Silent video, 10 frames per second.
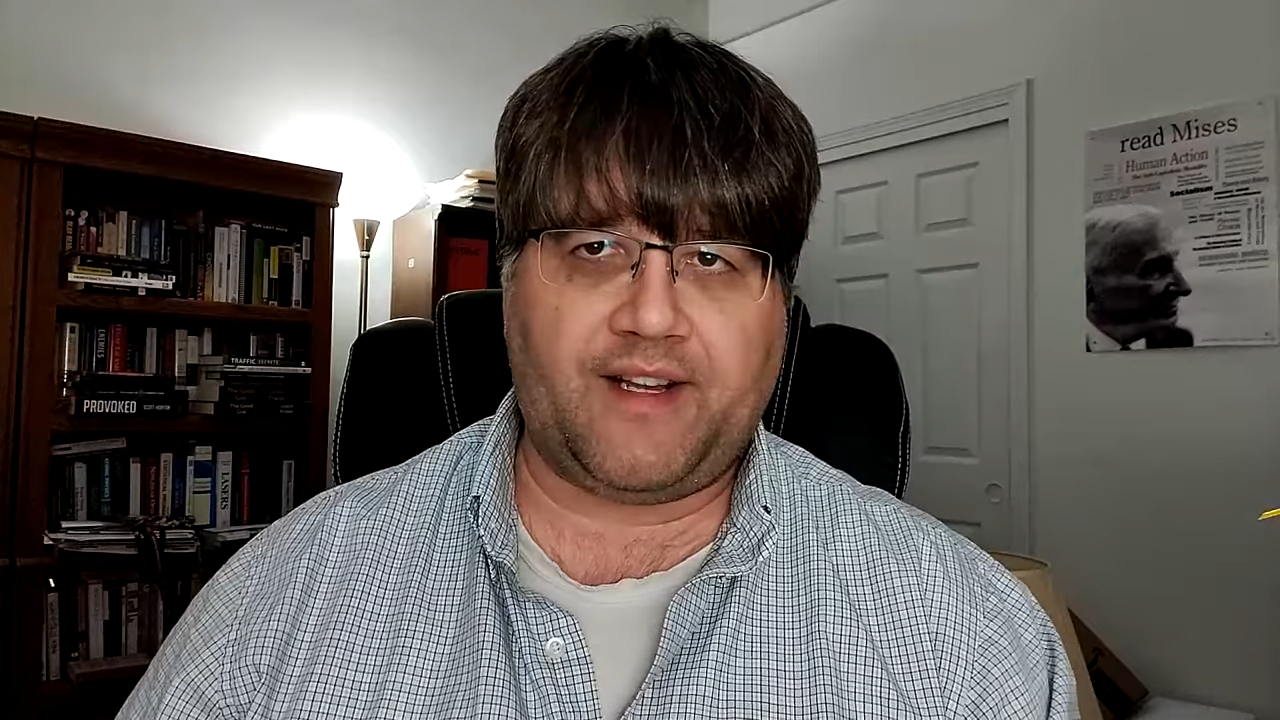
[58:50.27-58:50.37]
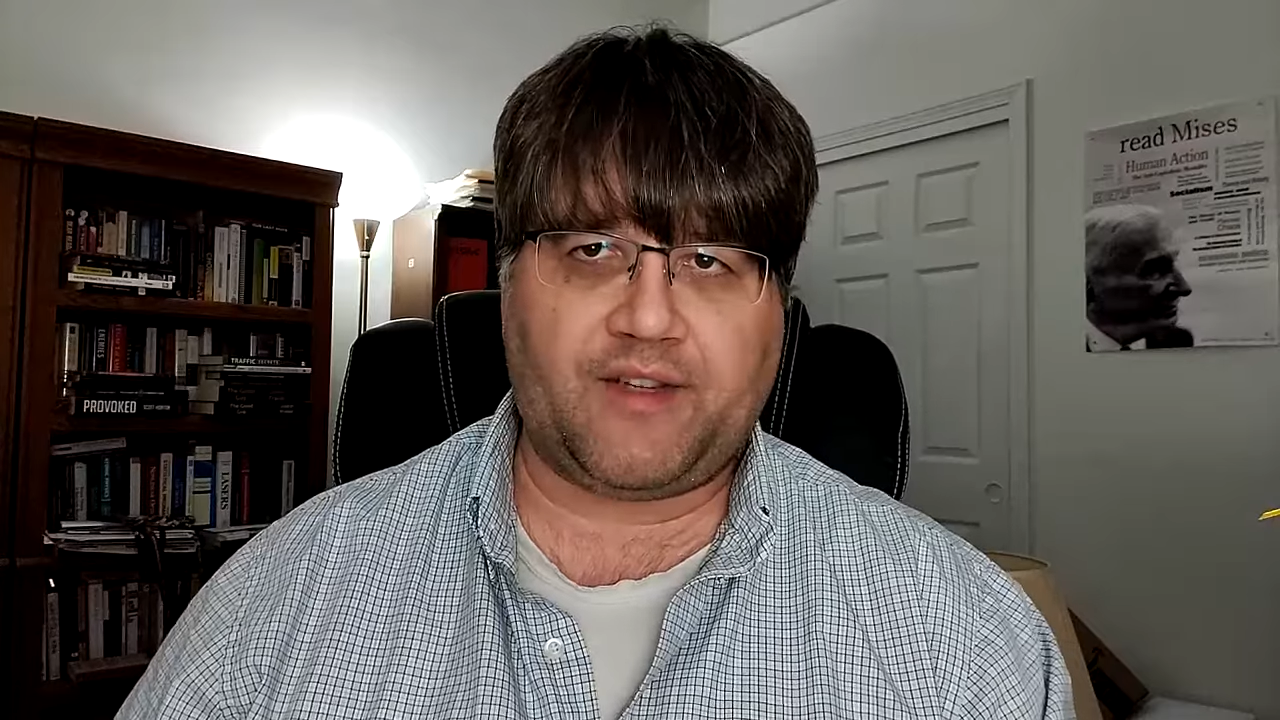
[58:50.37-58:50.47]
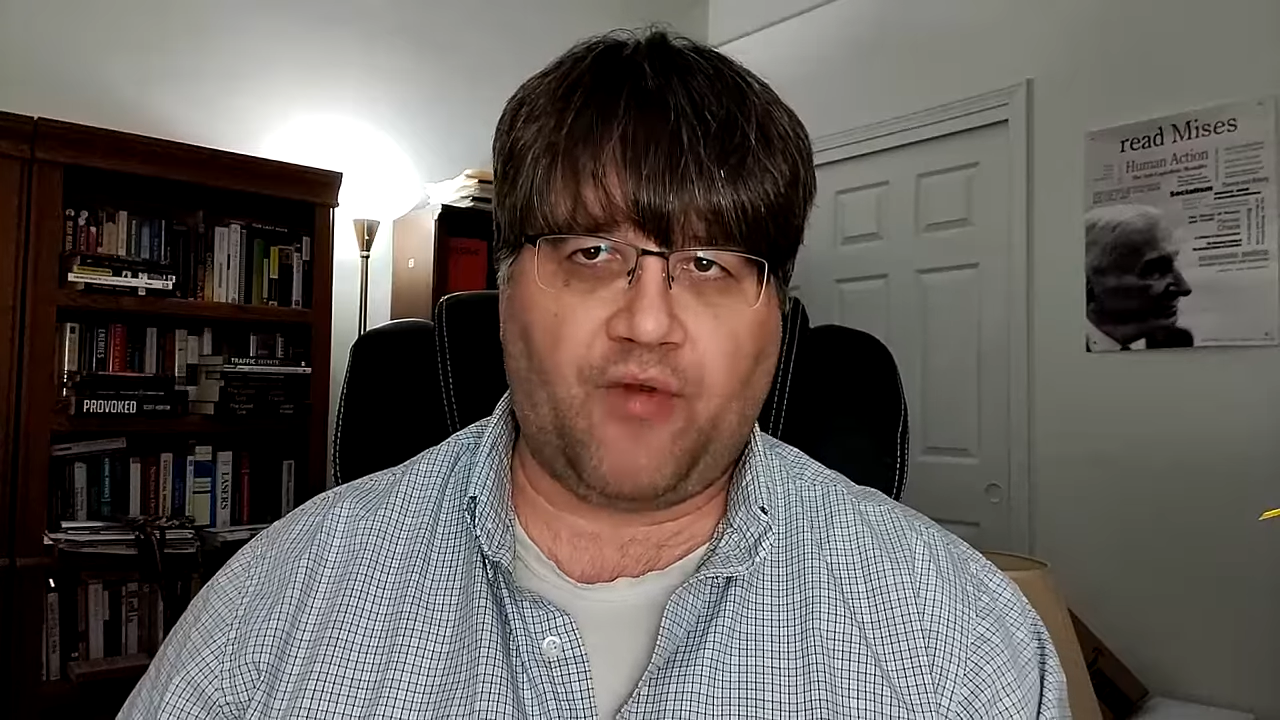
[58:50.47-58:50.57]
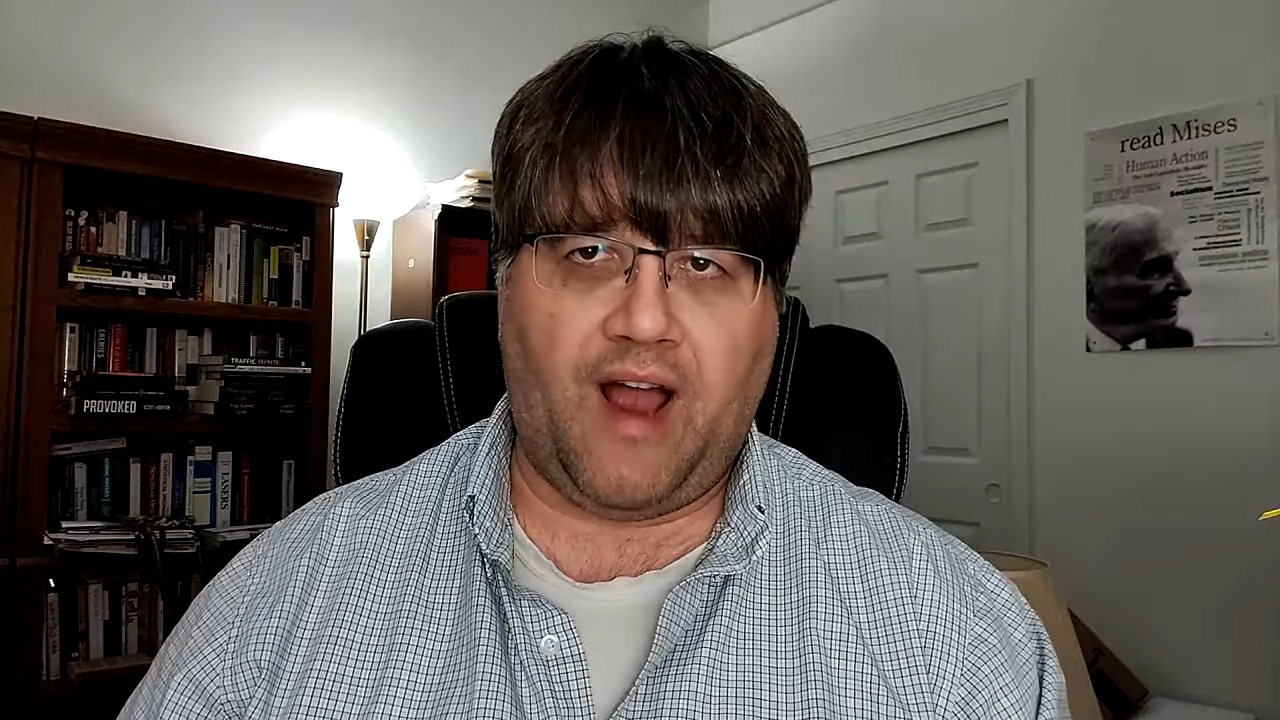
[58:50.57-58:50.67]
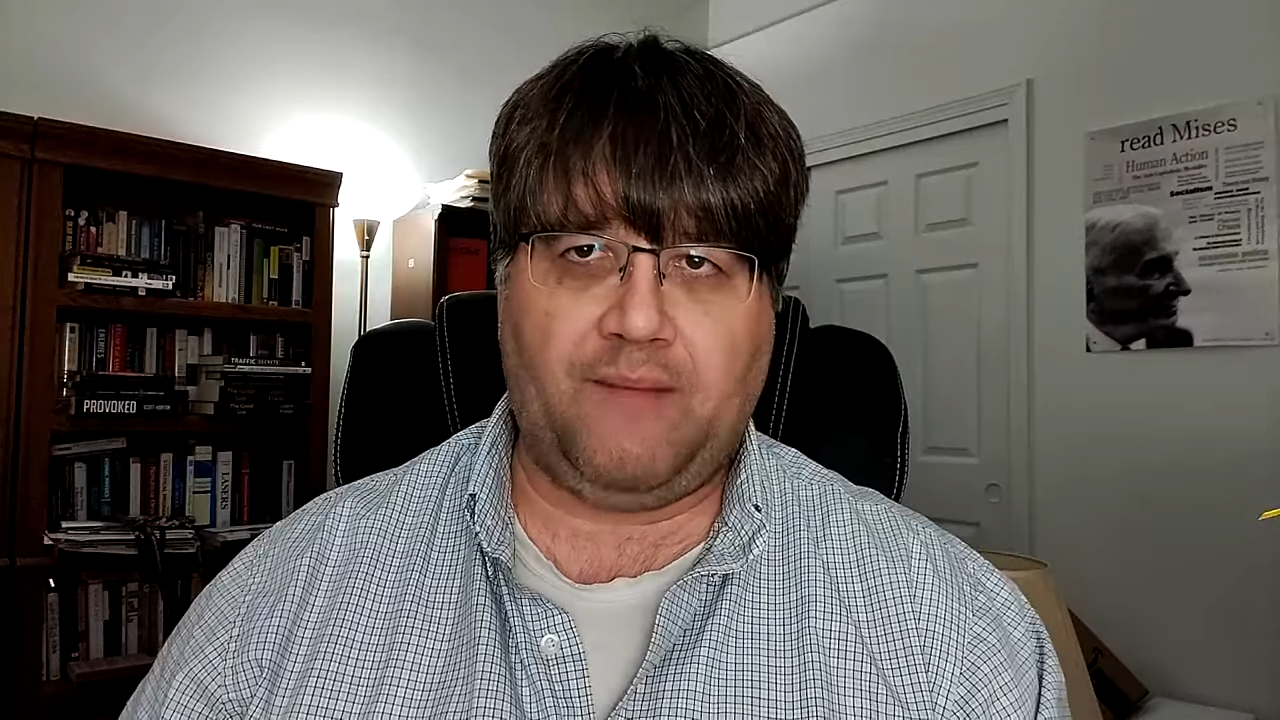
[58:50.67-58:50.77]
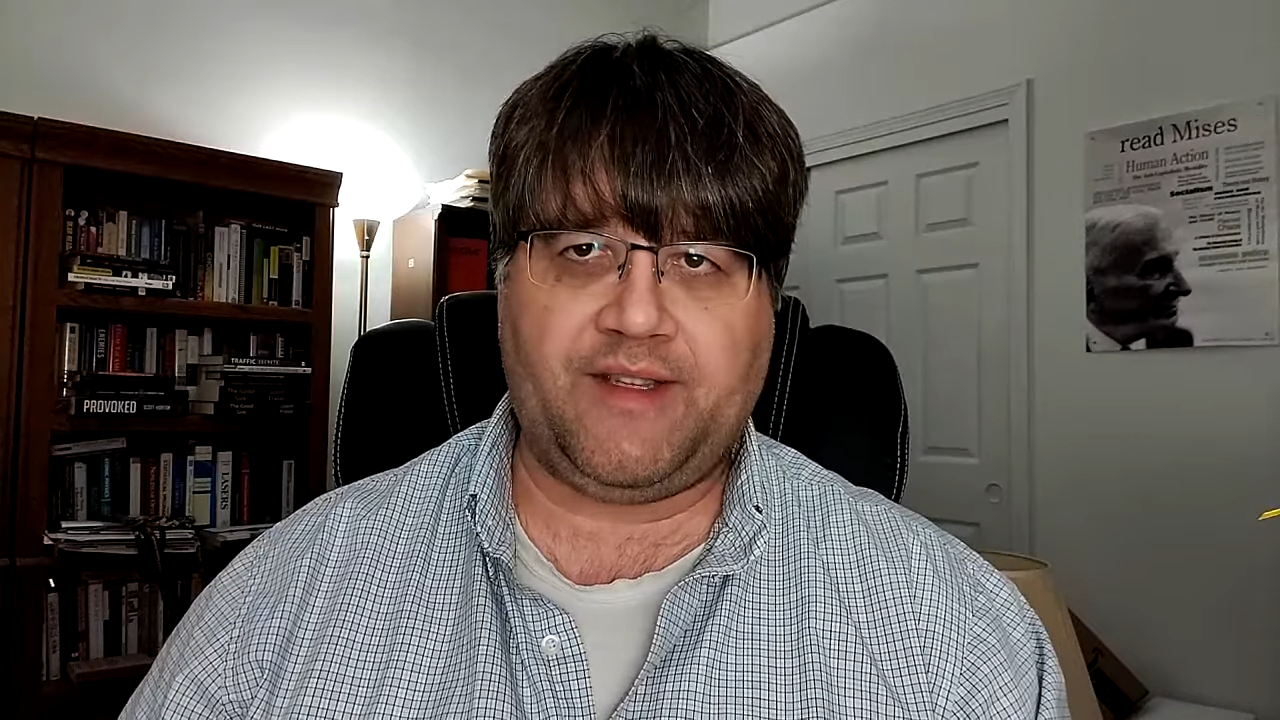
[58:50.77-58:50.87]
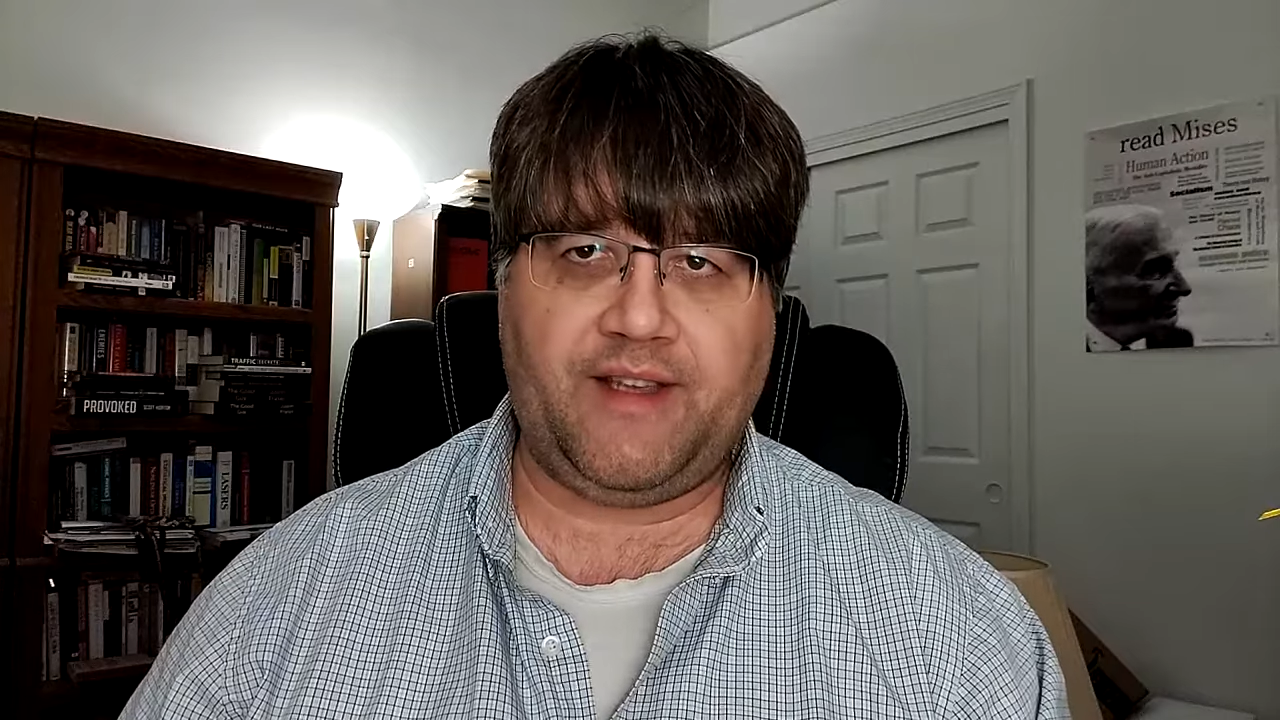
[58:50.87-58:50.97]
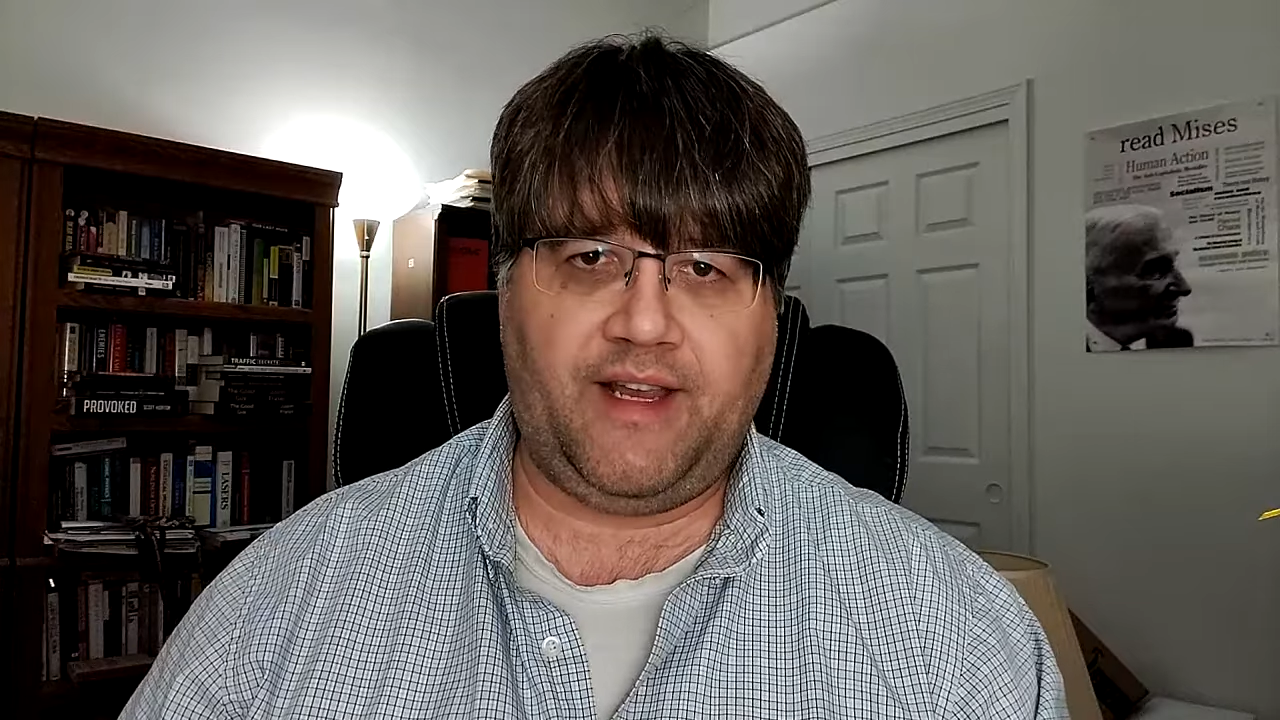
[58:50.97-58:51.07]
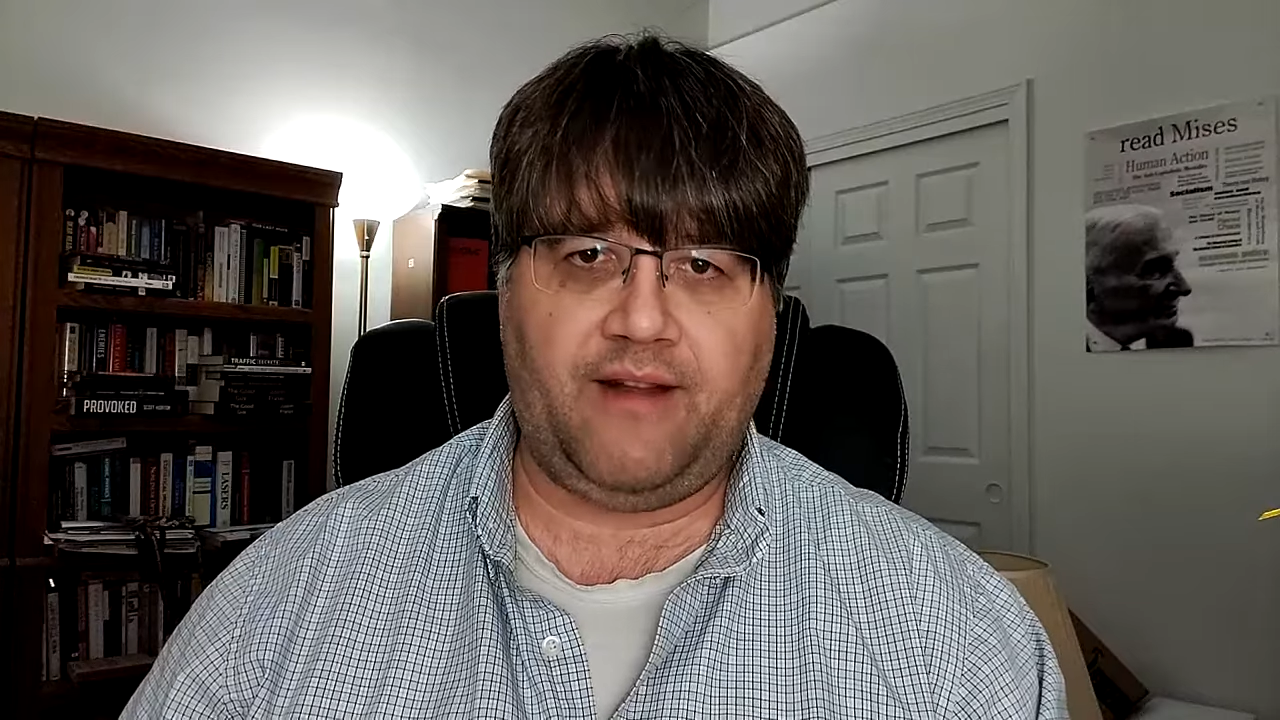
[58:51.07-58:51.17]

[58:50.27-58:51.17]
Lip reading: describes